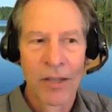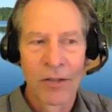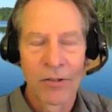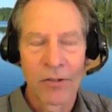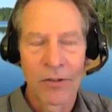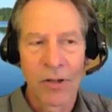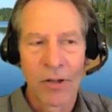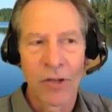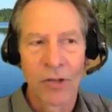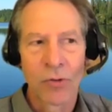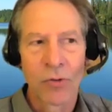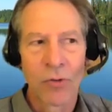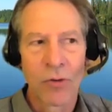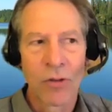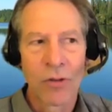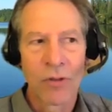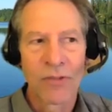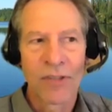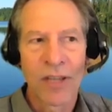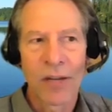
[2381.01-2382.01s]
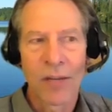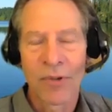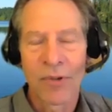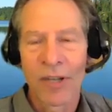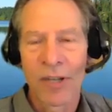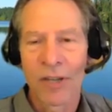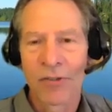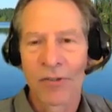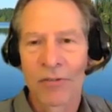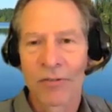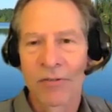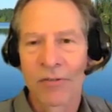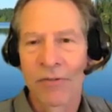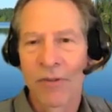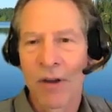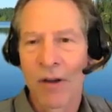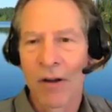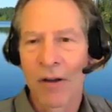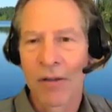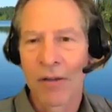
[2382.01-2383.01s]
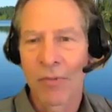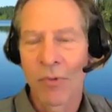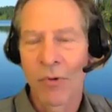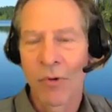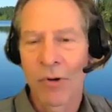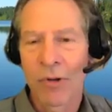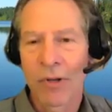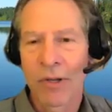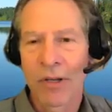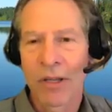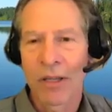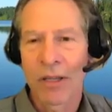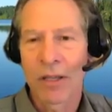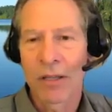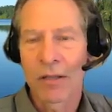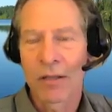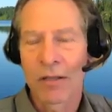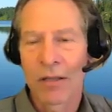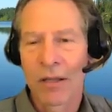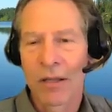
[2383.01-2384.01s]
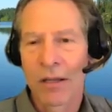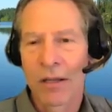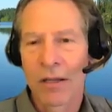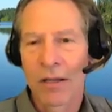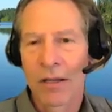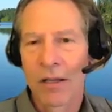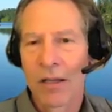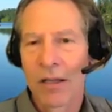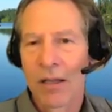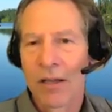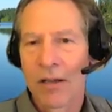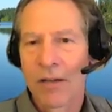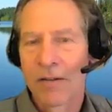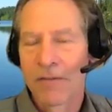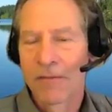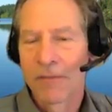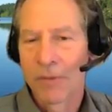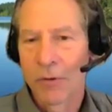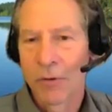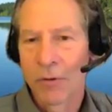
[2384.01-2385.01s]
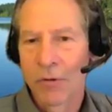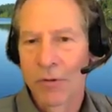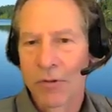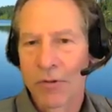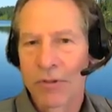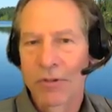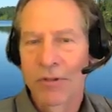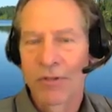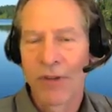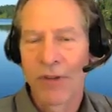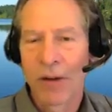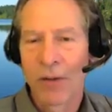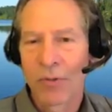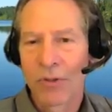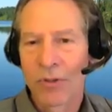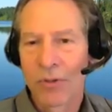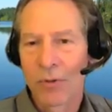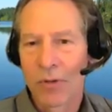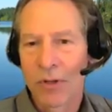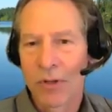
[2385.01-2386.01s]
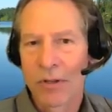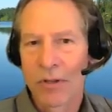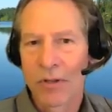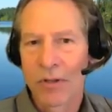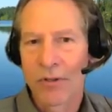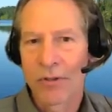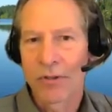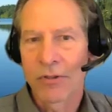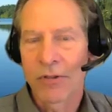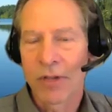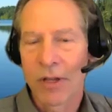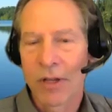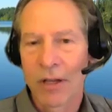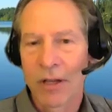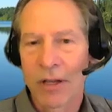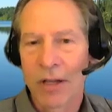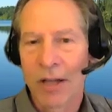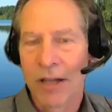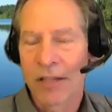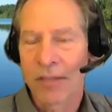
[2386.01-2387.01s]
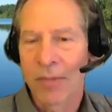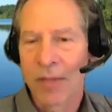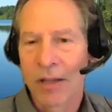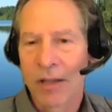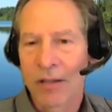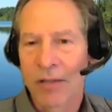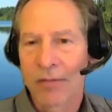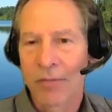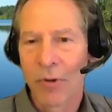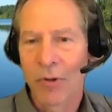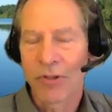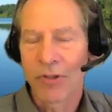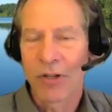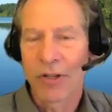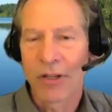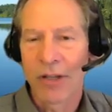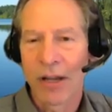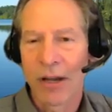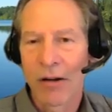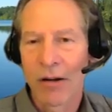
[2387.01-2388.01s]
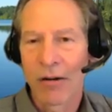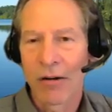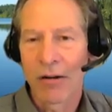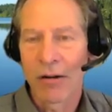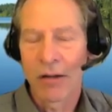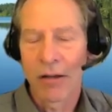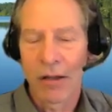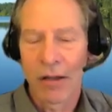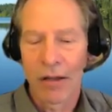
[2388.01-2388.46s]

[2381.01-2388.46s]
So control of zeta potential is very important in uh, foods, pharmaceuticals, uh, cosmetic, personal care